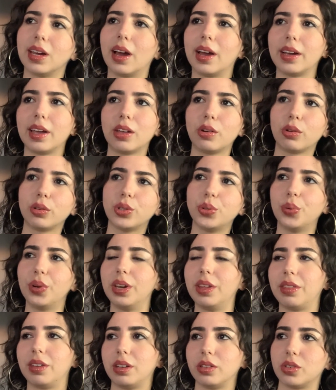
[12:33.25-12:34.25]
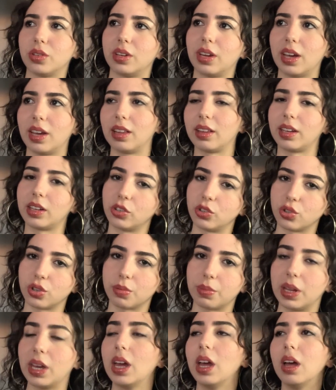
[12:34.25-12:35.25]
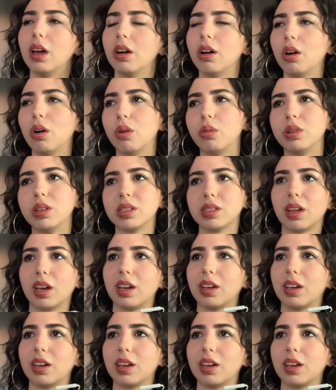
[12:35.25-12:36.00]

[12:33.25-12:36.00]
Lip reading: I cannot do anything today, like in Germany. Oh, it's